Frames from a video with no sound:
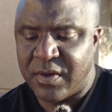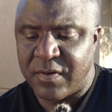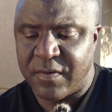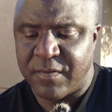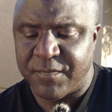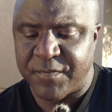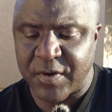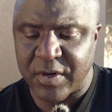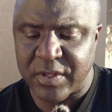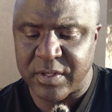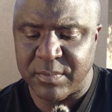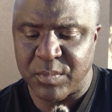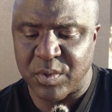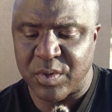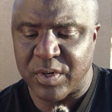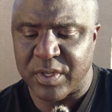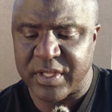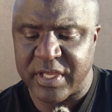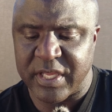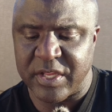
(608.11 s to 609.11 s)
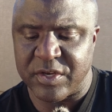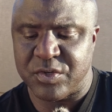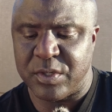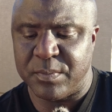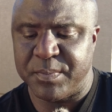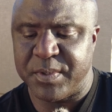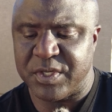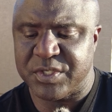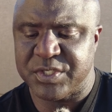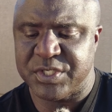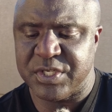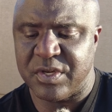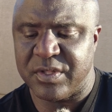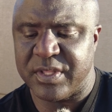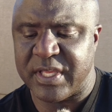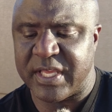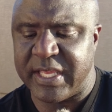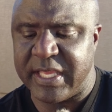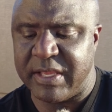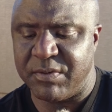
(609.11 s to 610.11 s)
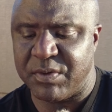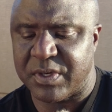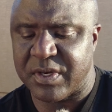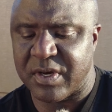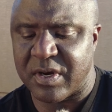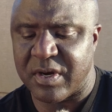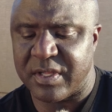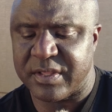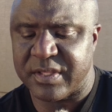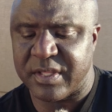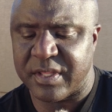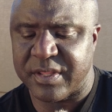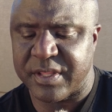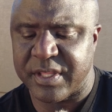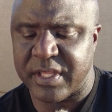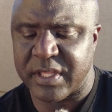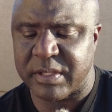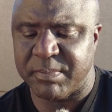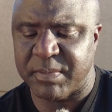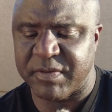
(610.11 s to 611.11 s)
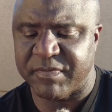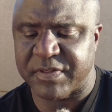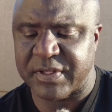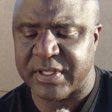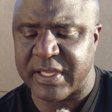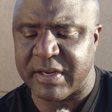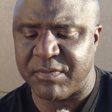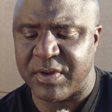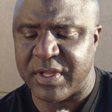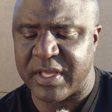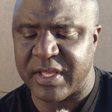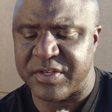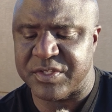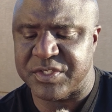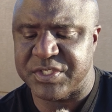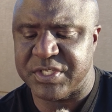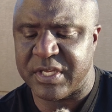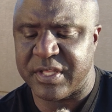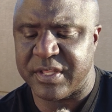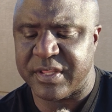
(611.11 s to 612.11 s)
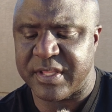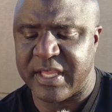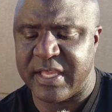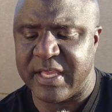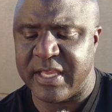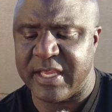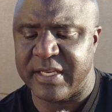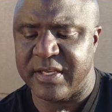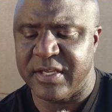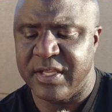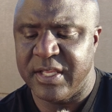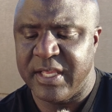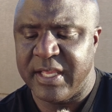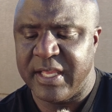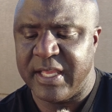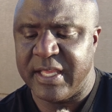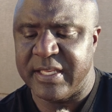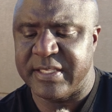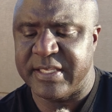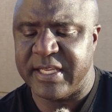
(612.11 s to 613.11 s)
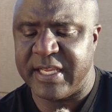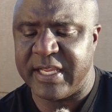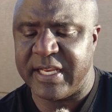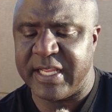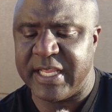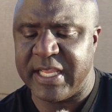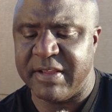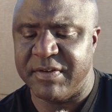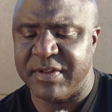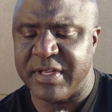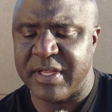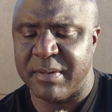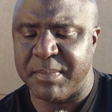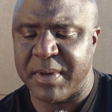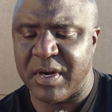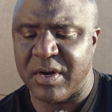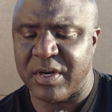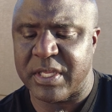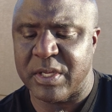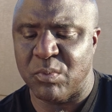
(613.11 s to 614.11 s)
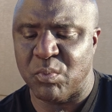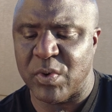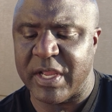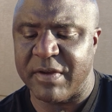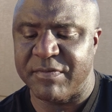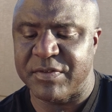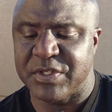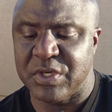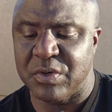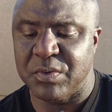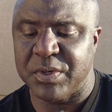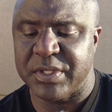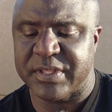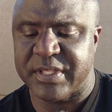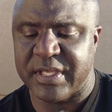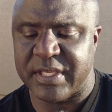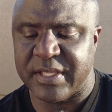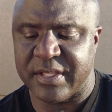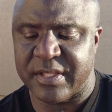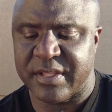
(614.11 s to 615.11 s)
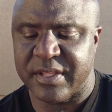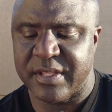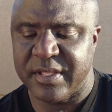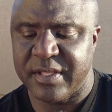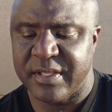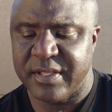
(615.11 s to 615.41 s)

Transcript: Furthermore, the history books show that he regarded the system of slavery as just and indeed even an American way of doing things.